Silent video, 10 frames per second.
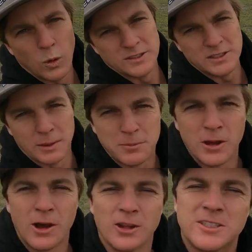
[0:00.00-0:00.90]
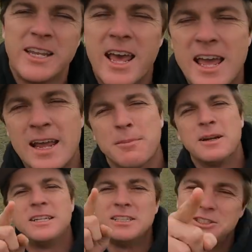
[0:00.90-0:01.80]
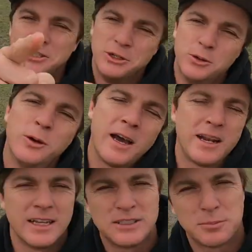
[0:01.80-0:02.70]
What's up, y'all? Today, I'm gonna teach you how to get